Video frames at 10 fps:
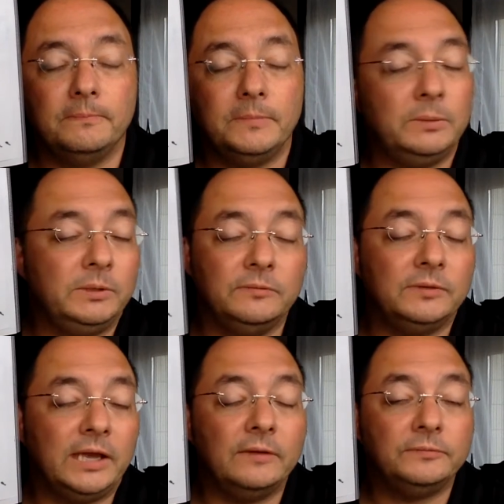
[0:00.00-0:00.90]
maybe
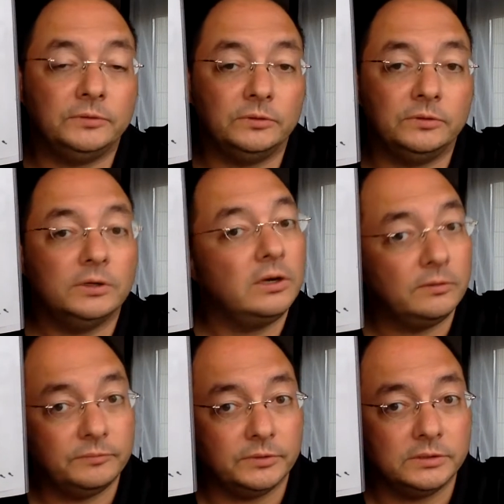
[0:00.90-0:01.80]
even after the
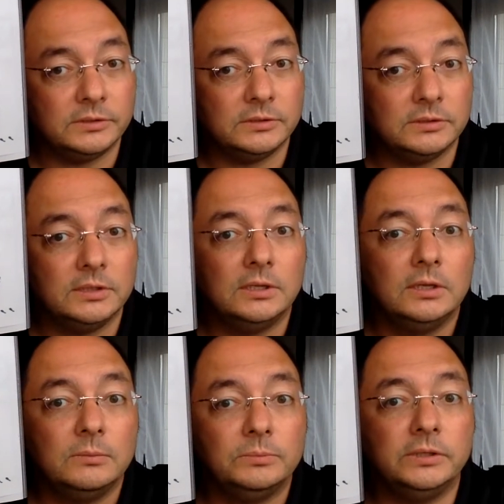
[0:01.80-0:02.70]
conference,
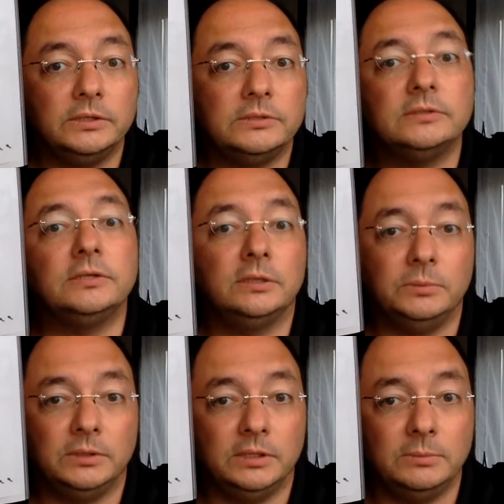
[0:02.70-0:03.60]
please send
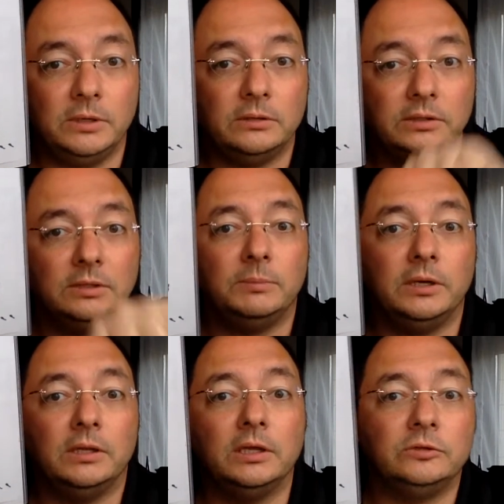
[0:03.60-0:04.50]
me an email. The
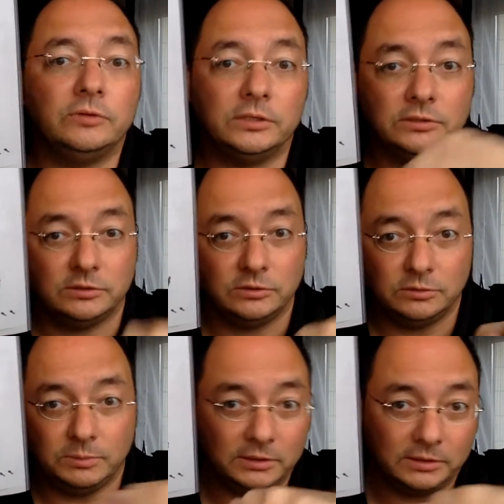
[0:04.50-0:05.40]
email address
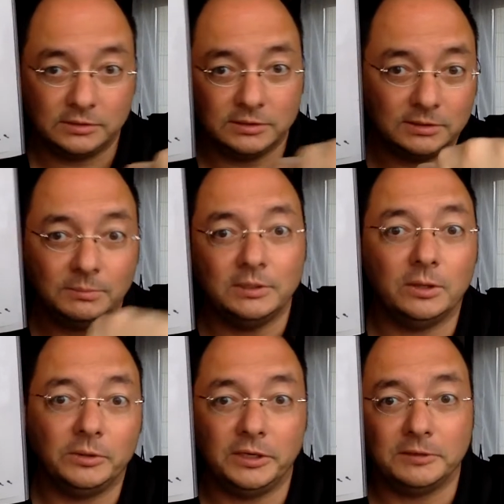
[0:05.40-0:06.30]
should be listed
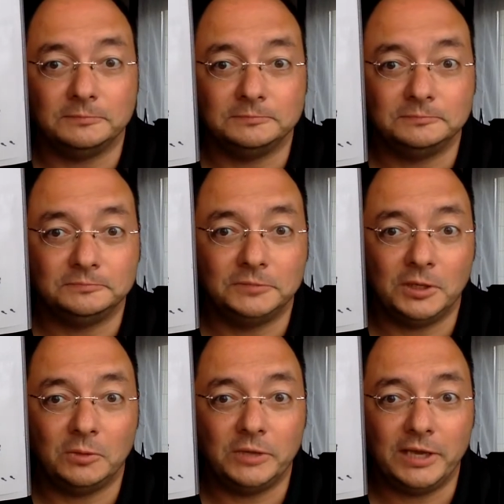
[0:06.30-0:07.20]
below here.
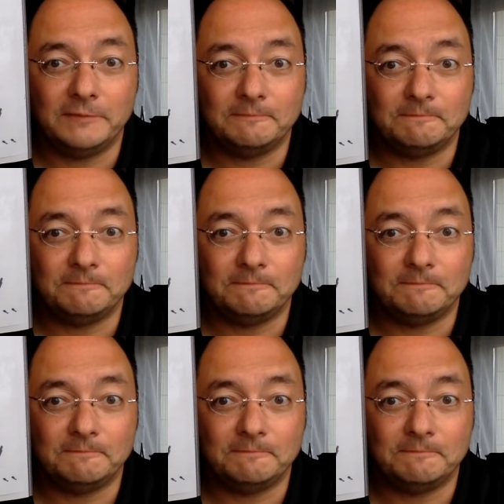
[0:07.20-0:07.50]
Okay?